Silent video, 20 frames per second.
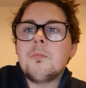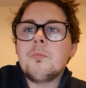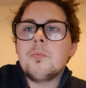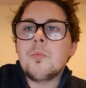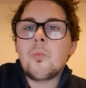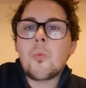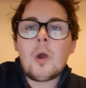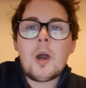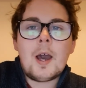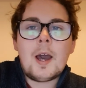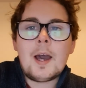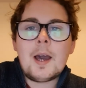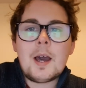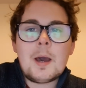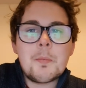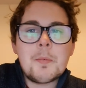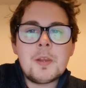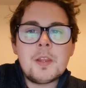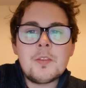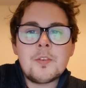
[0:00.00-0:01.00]
what
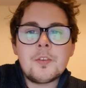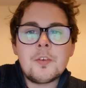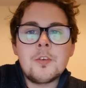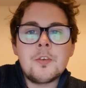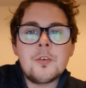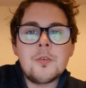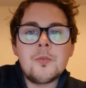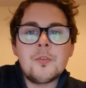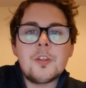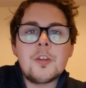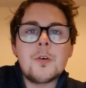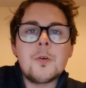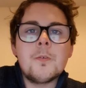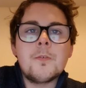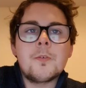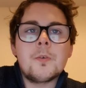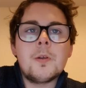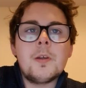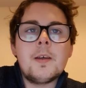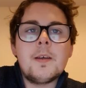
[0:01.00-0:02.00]
harmonies you're using
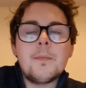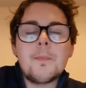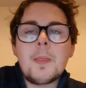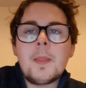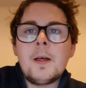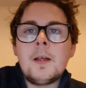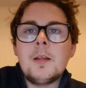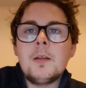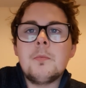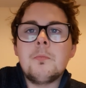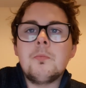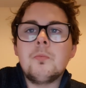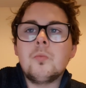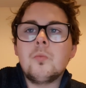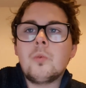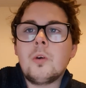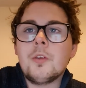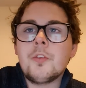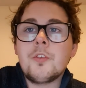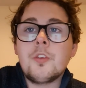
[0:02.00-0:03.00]
over it,
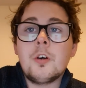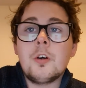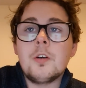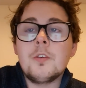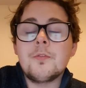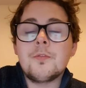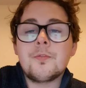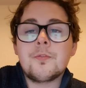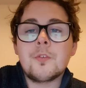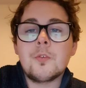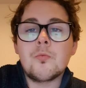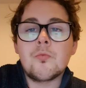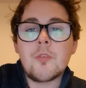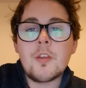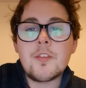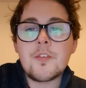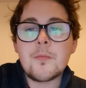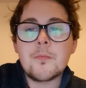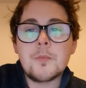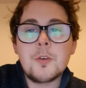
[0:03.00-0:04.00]
what sort of
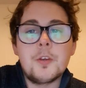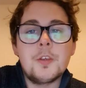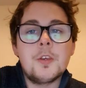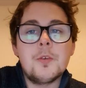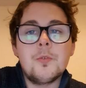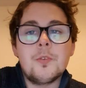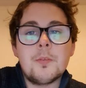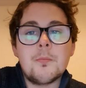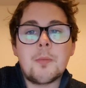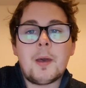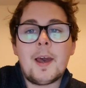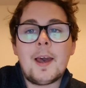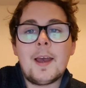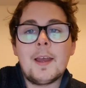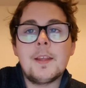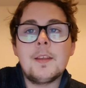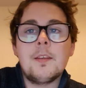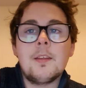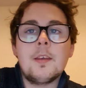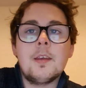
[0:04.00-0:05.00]
rhythm you're using
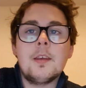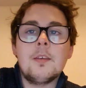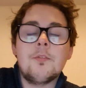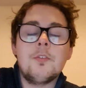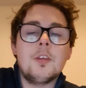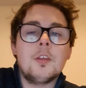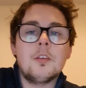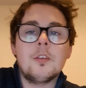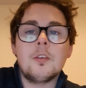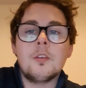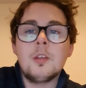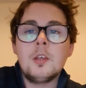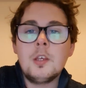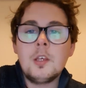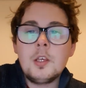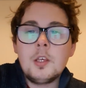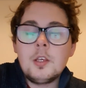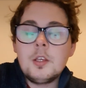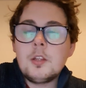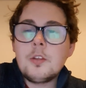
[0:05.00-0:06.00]
behind it, if you can
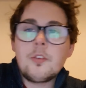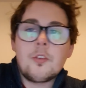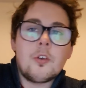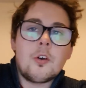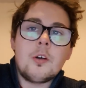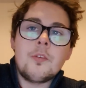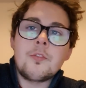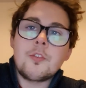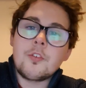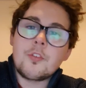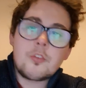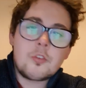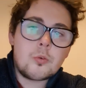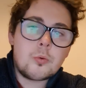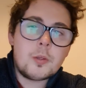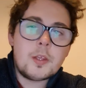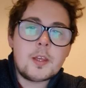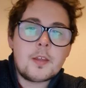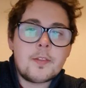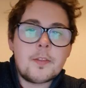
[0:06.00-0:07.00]
sort of just
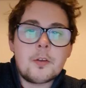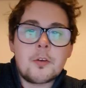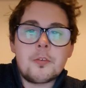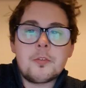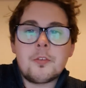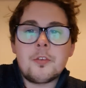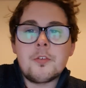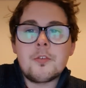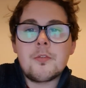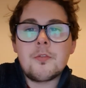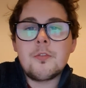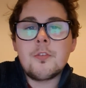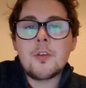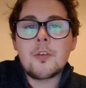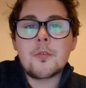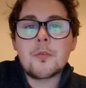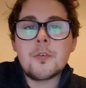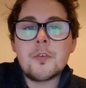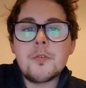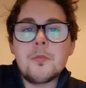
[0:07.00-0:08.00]
tweak the
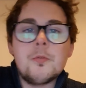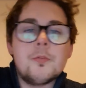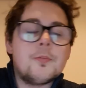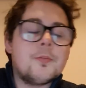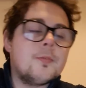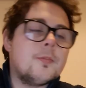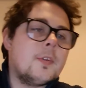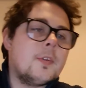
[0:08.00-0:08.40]
groove.